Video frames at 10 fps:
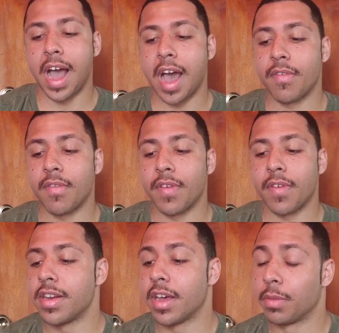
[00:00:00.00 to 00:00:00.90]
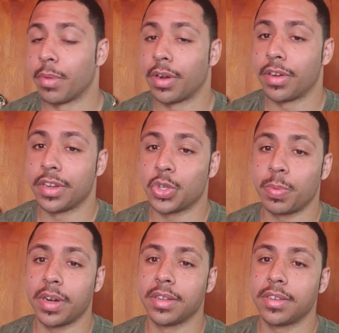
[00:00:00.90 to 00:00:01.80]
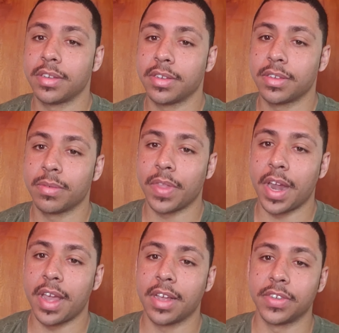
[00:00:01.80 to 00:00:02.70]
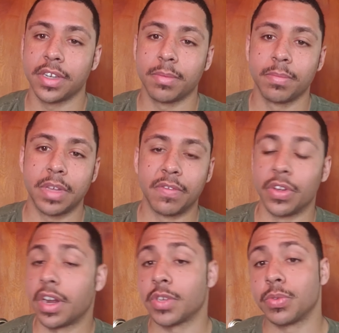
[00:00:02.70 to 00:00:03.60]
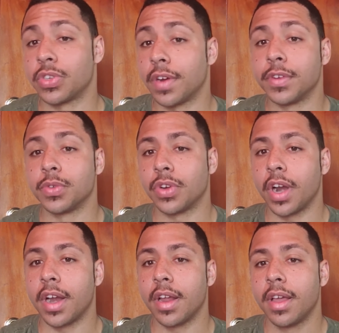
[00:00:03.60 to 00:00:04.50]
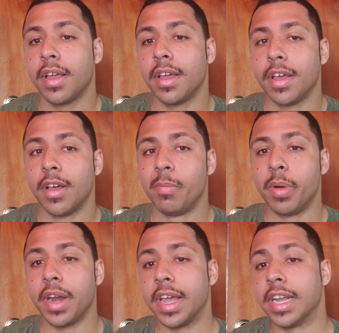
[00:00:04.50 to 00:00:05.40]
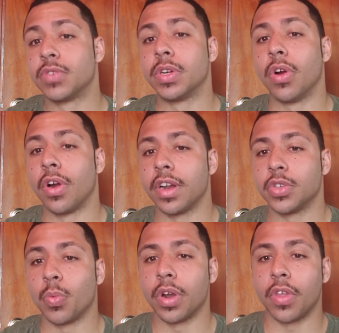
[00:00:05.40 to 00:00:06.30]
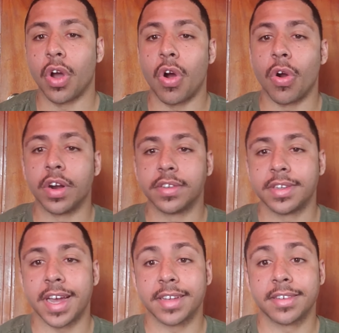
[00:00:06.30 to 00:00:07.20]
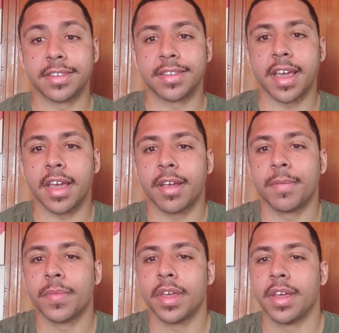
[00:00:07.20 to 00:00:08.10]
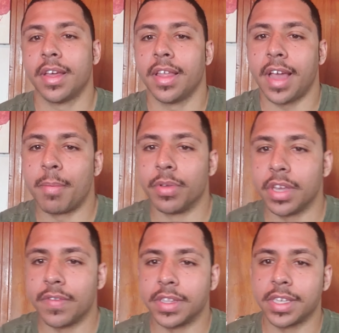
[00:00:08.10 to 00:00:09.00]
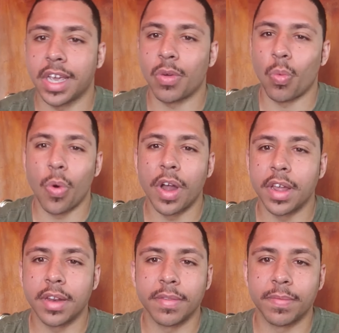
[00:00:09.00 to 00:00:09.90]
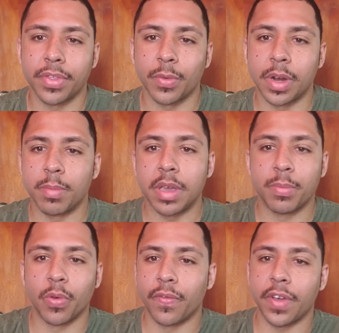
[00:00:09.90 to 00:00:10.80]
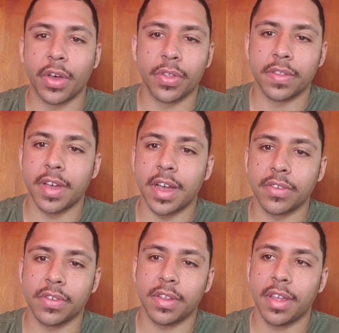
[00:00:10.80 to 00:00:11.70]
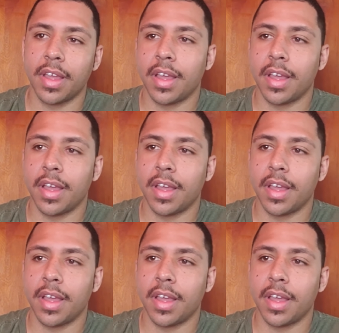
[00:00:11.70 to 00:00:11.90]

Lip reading: I've had nothing but good experiences with NASM. Even their customer service was great. But it is regarded as one of the hardest tests to take. I believe it's like 1 in 3 people fail the test.